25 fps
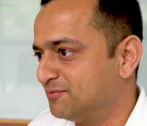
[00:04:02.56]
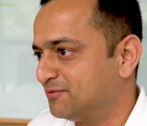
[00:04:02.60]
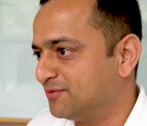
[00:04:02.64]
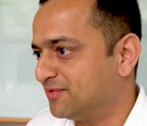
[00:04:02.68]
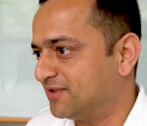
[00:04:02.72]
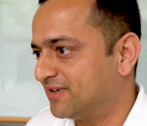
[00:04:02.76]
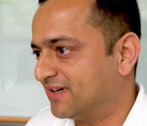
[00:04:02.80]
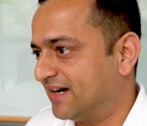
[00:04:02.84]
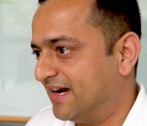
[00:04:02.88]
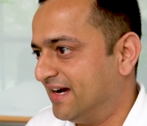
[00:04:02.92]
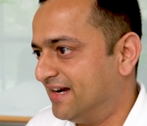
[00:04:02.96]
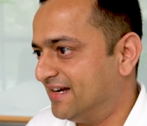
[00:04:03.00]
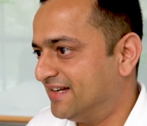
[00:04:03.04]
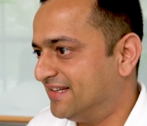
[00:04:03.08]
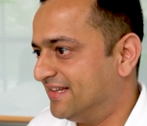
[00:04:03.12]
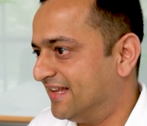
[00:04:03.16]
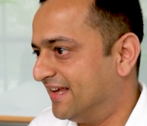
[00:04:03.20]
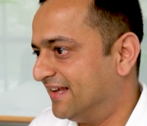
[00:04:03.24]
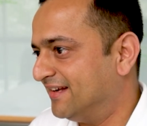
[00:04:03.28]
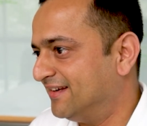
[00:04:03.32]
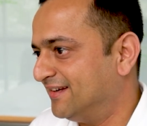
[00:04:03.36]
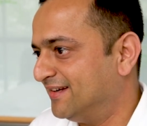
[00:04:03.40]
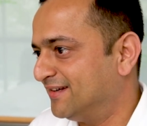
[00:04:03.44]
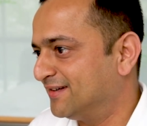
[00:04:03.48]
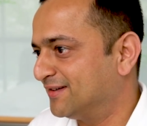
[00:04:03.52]
right
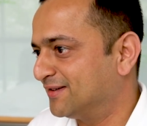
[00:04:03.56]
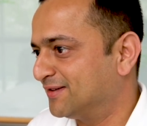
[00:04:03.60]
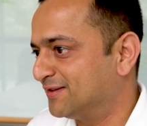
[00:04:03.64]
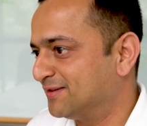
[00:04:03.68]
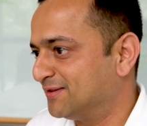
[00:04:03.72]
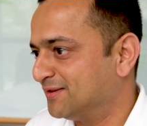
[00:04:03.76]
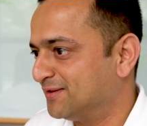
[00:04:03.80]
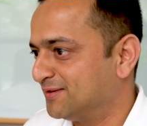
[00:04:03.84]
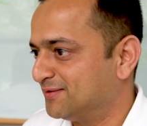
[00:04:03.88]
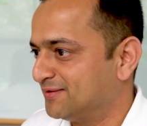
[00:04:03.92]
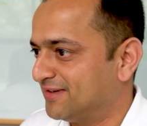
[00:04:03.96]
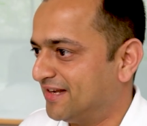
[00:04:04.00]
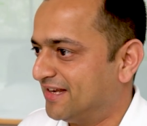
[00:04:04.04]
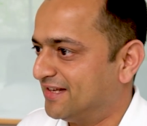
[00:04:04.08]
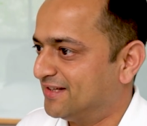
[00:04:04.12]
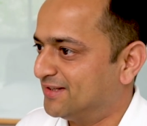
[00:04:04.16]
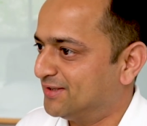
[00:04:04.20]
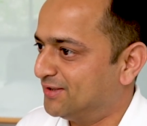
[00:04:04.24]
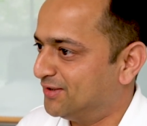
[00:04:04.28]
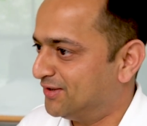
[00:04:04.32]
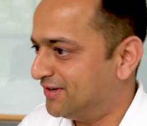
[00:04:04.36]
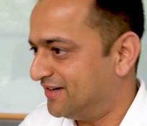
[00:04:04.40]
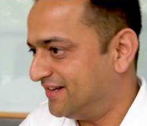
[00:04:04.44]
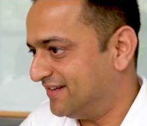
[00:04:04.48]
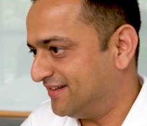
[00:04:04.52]
then in uh, like
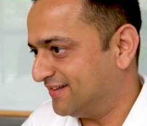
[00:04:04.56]
third